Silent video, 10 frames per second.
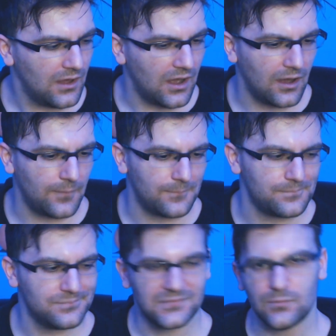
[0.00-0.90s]

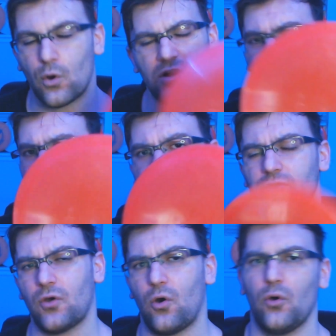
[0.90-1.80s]
More comfortable
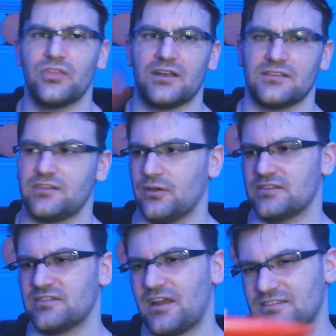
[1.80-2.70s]
to hold than a tilt.
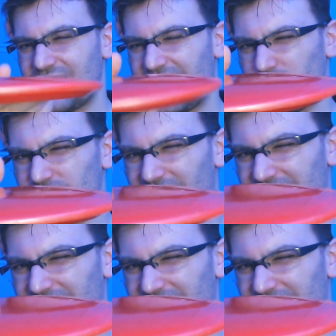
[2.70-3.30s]
It's not exactly flat. It's